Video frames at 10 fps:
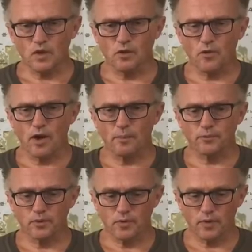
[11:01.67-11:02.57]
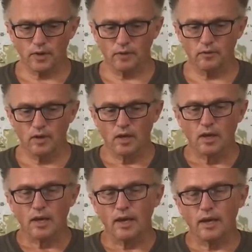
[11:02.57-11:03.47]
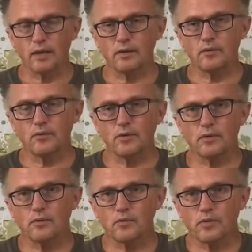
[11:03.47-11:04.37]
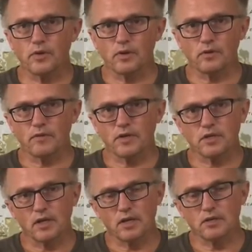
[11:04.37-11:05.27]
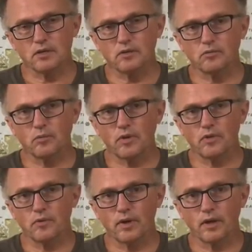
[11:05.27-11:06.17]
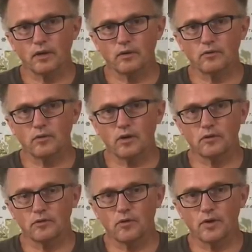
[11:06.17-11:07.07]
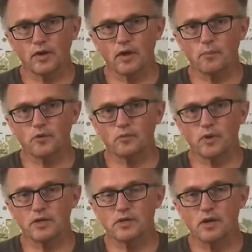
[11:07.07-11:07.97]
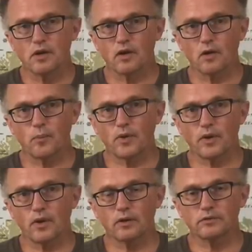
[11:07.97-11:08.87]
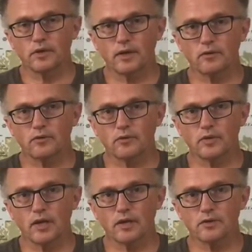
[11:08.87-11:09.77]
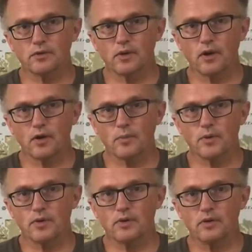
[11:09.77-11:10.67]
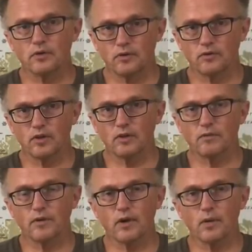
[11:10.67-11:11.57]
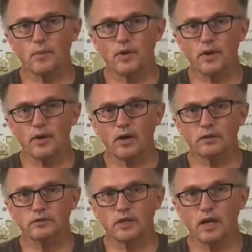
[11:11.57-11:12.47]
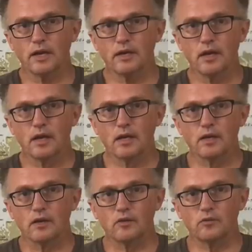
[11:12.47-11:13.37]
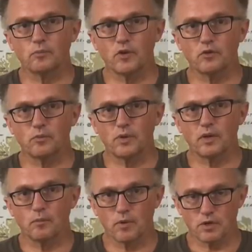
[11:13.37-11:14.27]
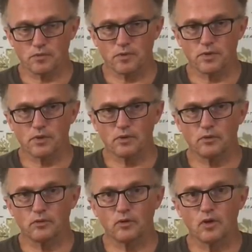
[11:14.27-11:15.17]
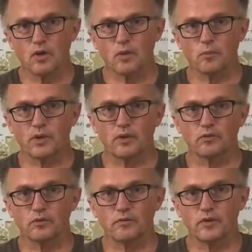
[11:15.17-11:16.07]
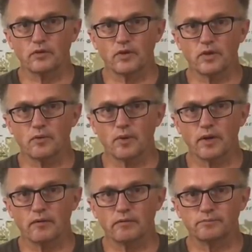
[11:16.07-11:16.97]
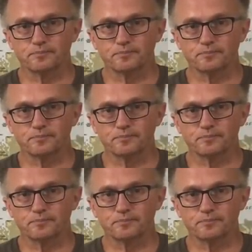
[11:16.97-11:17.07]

crops and things and there the the vegetation is withering and it's not soaking up as much carbon dioxide. So the actual carbon, the sink for carbon dioxide is, is being much reduced because of this heat wave.